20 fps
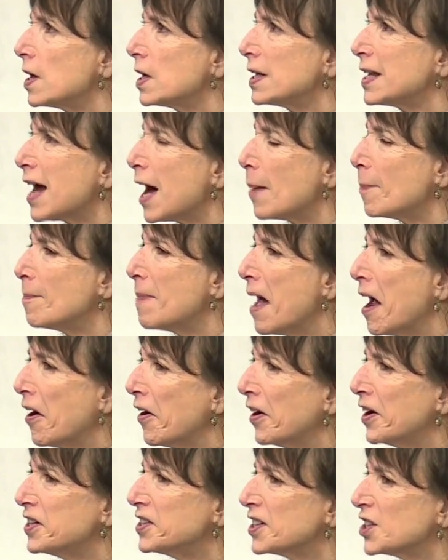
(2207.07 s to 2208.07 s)
not
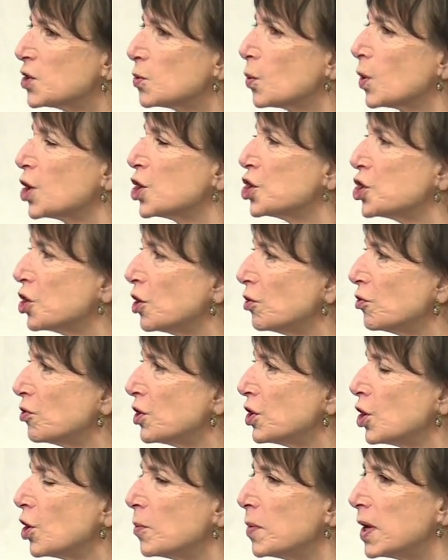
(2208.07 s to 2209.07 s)
married, doesn't want
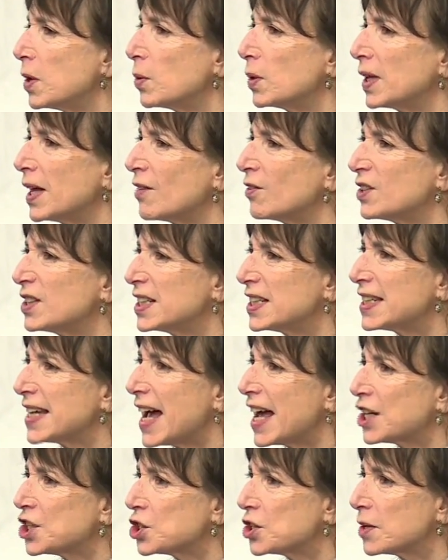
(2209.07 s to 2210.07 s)
children. Nobody will ever
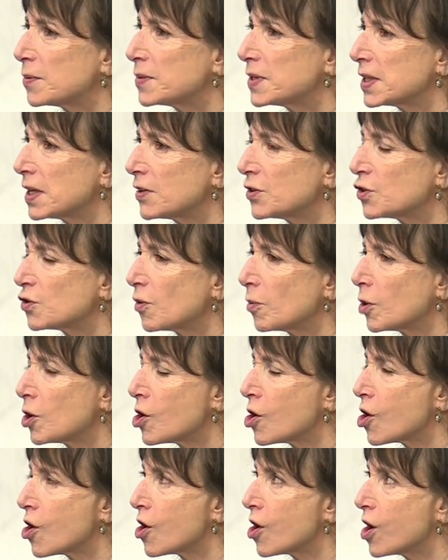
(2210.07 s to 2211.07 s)
detach themselves from
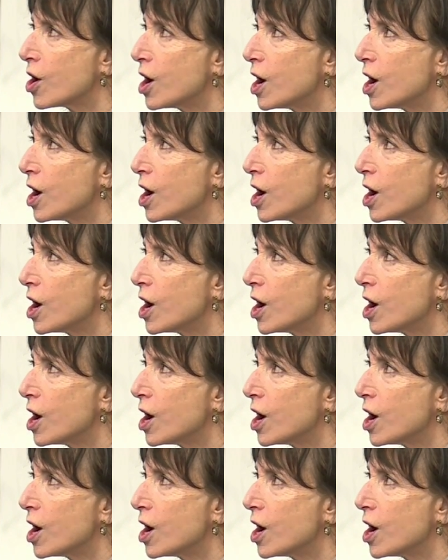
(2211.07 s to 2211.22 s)
her.